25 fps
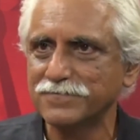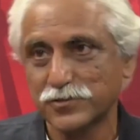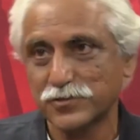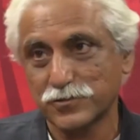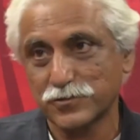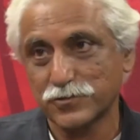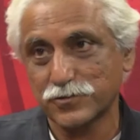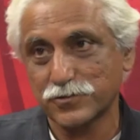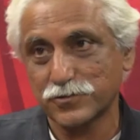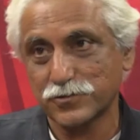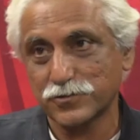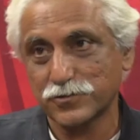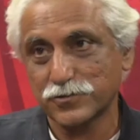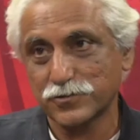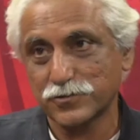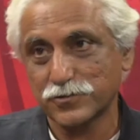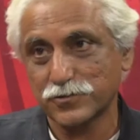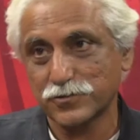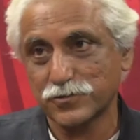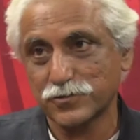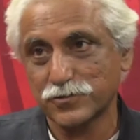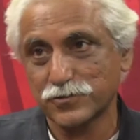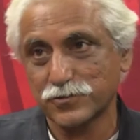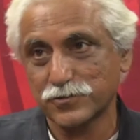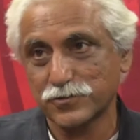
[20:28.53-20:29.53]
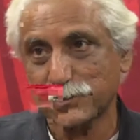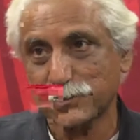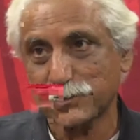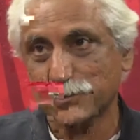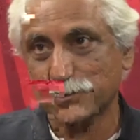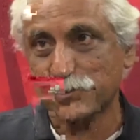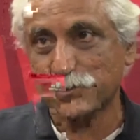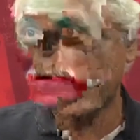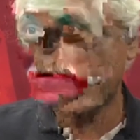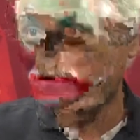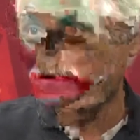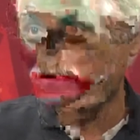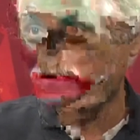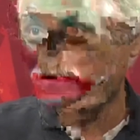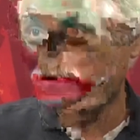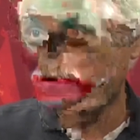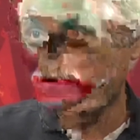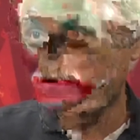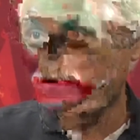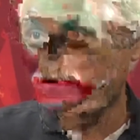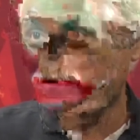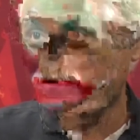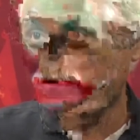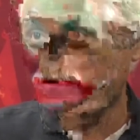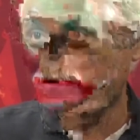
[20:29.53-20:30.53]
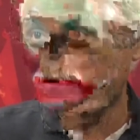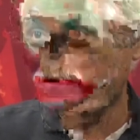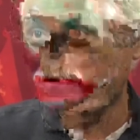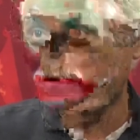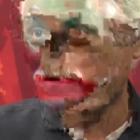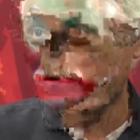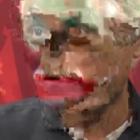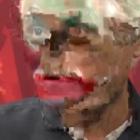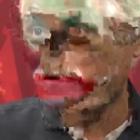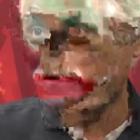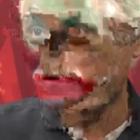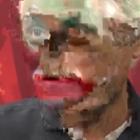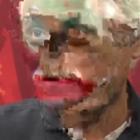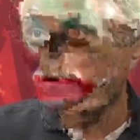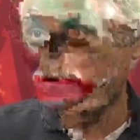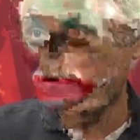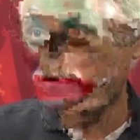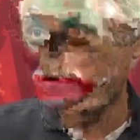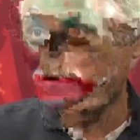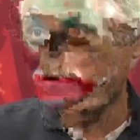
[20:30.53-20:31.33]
So, Indian football push.